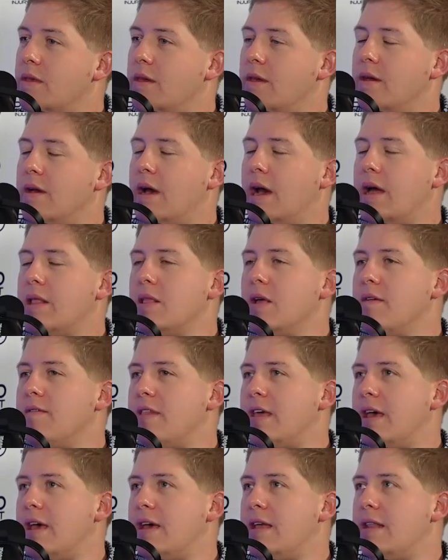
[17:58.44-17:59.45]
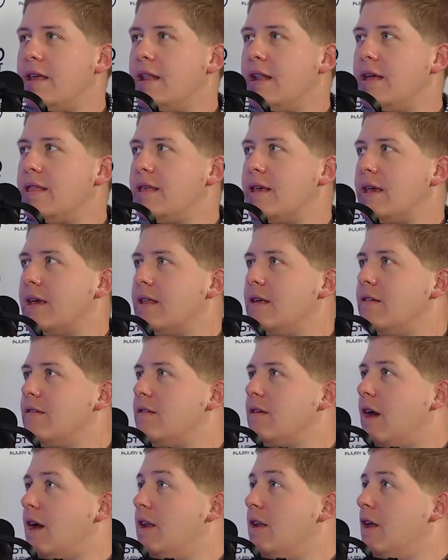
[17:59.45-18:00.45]
Yeah, I love that. And I think it is,
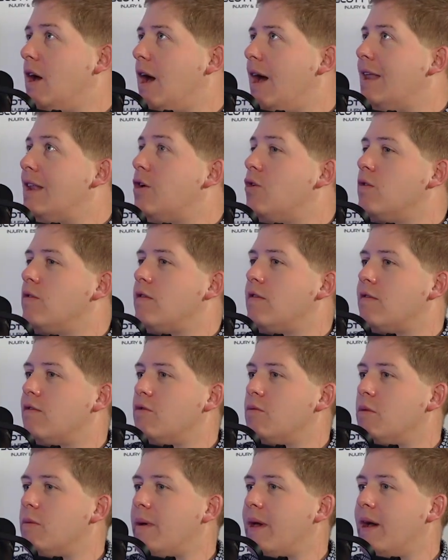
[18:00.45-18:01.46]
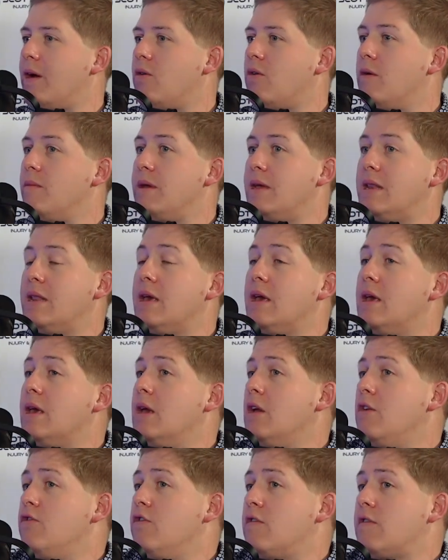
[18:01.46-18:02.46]
I know it's a superpower. I mean,
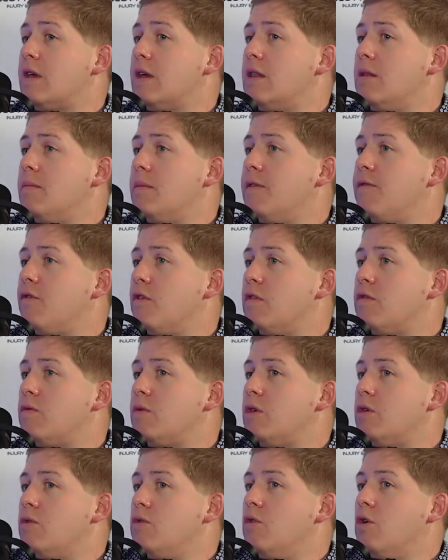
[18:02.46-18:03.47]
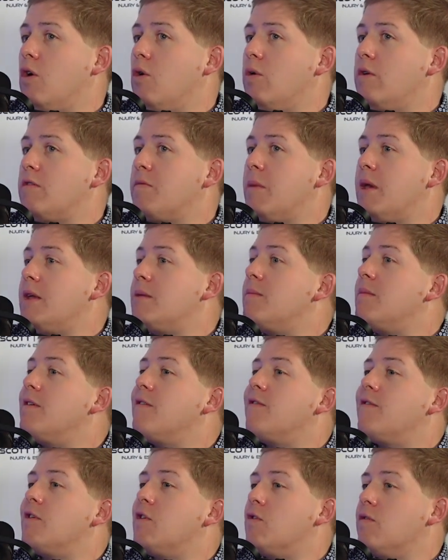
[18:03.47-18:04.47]
just getting to be friends with you, you always made me
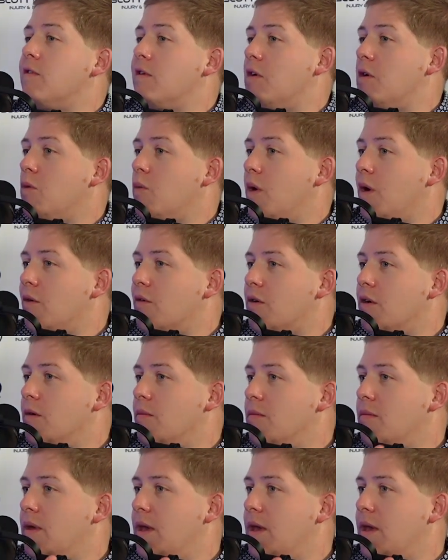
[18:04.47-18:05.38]
feel very welcome,